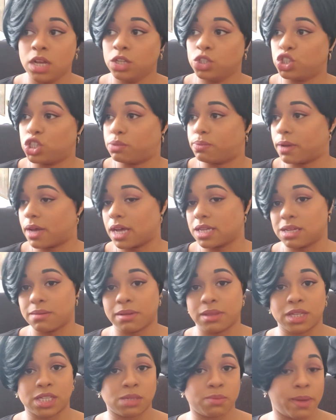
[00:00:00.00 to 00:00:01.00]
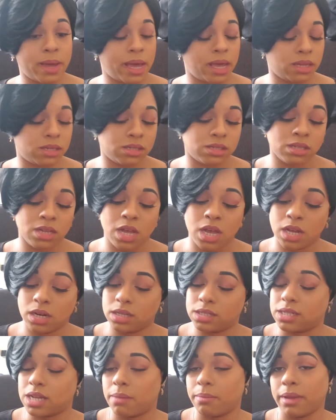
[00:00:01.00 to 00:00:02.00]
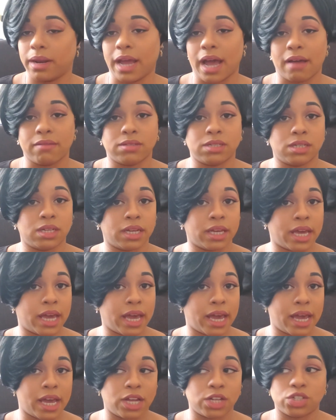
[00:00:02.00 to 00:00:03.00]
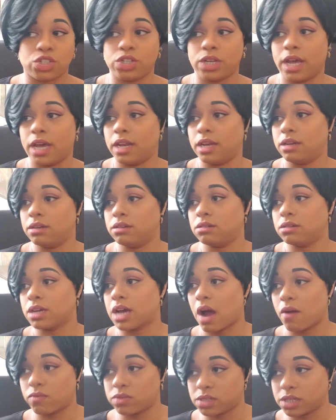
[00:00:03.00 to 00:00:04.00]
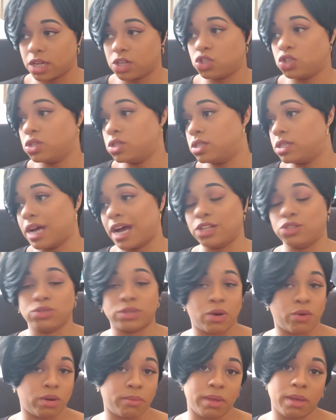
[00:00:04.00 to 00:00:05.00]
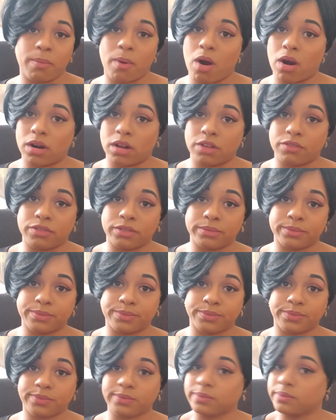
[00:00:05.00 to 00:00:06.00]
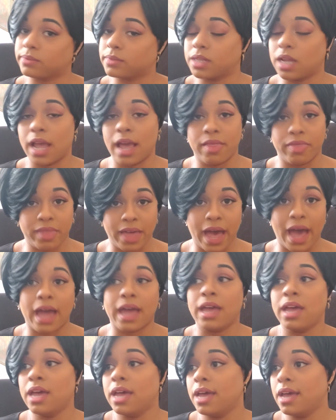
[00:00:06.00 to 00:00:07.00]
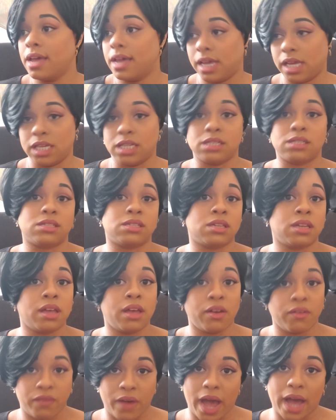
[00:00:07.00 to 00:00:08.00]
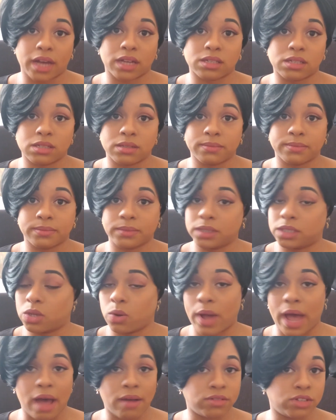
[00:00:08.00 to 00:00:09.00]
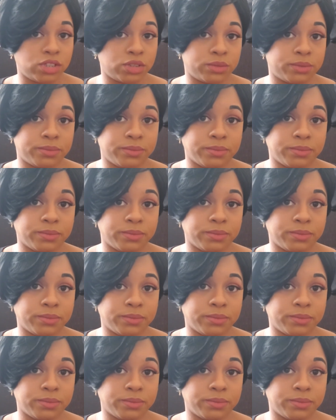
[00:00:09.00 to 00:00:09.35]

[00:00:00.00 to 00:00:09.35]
Just because I'm in the space does not mean I have to engage in conversations that I do not want to be a part of. And that is facts. Don't have to.